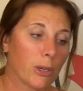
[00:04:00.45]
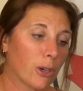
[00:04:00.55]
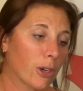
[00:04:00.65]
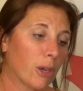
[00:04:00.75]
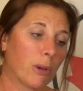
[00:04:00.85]

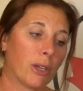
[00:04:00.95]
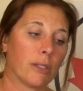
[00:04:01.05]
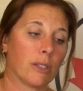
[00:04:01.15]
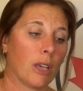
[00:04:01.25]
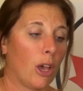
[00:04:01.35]

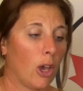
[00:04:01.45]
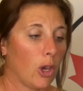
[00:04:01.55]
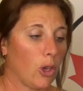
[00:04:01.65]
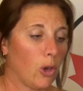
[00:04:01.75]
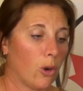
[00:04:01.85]
documents,
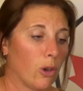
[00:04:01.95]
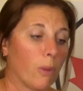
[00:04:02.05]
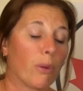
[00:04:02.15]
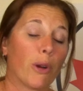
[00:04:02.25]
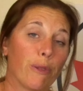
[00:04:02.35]
your, your
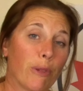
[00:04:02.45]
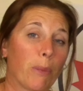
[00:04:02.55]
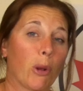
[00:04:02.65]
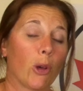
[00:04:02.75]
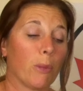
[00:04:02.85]
proof of
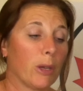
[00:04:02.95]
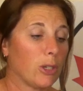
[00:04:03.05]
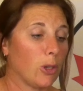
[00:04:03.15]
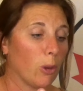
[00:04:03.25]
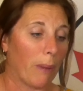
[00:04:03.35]

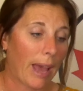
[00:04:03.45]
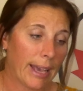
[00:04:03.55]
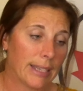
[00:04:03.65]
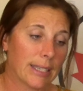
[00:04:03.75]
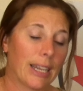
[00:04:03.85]
employment, your
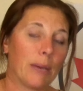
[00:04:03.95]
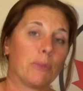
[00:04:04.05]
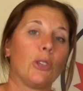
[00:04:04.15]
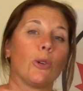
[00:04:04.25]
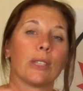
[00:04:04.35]
pay
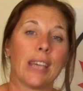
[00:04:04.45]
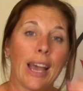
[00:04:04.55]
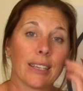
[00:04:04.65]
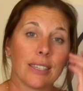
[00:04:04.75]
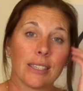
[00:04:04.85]
slips, your
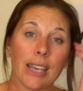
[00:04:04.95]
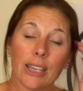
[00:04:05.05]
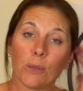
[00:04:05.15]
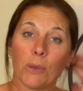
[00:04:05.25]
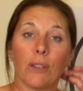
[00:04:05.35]
tax
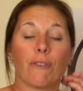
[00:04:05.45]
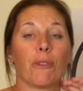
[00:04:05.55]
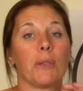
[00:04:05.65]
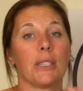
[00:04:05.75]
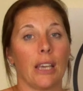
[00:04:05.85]
assessment
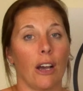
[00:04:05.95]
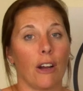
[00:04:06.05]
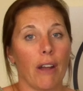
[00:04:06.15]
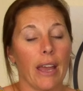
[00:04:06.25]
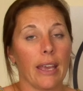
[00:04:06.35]
from the
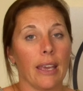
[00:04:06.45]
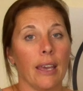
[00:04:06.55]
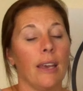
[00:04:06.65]
CRA,